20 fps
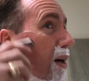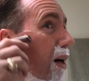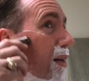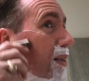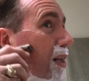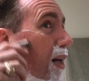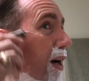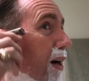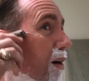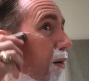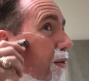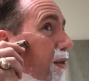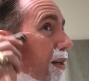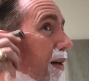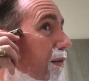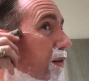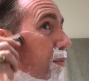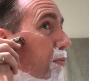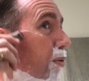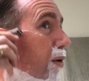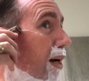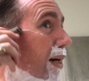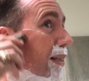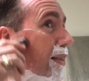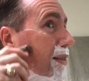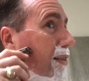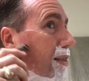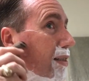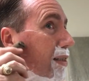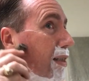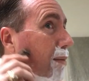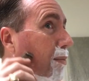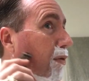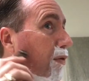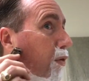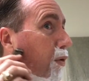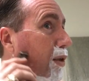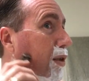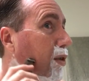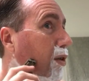See, I always have to practice since I'm a
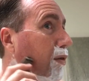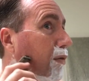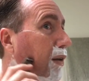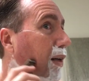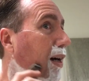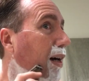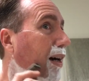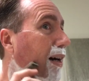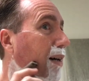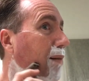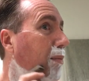voiceover guy.